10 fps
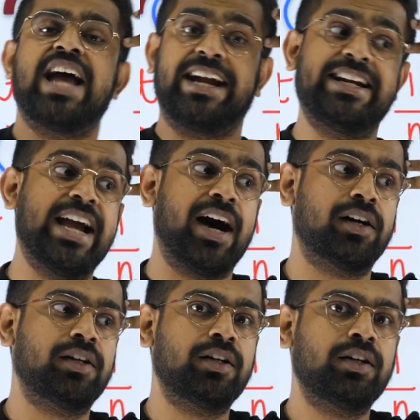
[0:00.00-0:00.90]
the
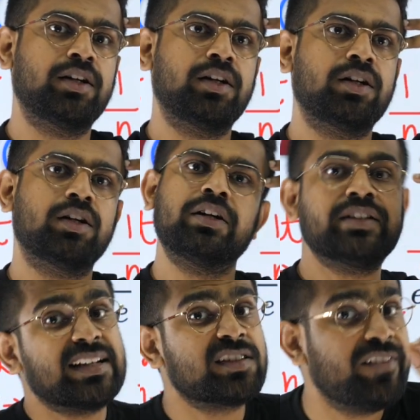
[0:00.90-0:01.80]
idea?
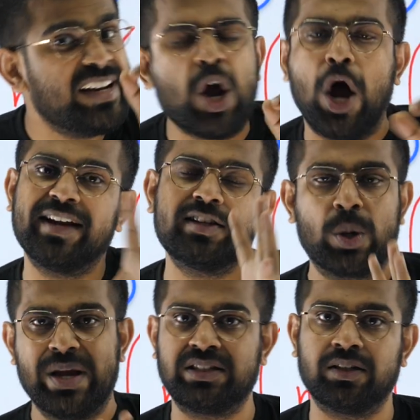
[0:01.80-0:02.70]
That's a very honest
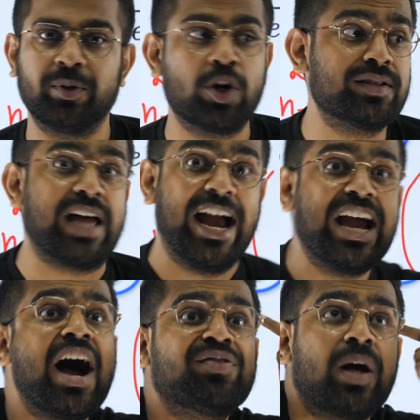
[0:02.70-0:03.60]
question, because I
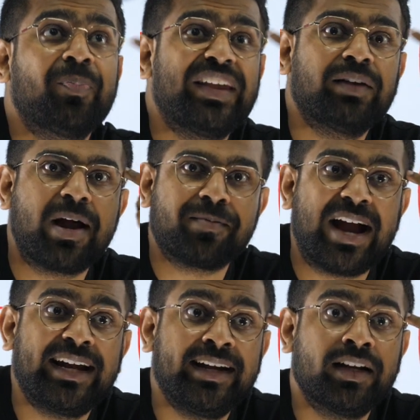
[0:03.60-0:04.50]
have something in my
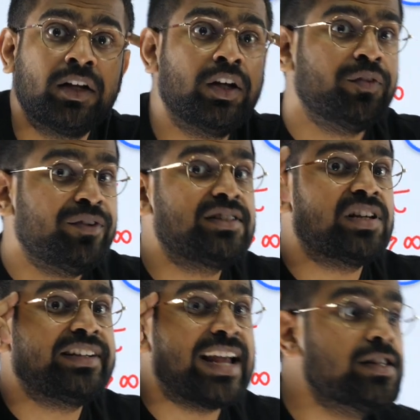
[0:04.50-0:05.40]
mind which
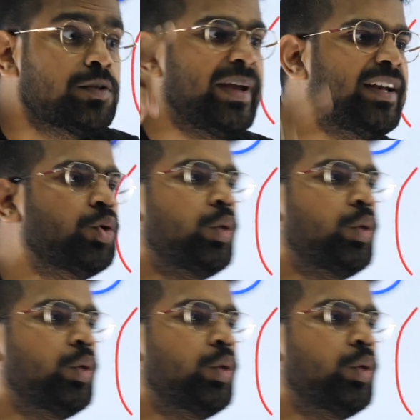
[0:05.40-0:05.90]
tells me to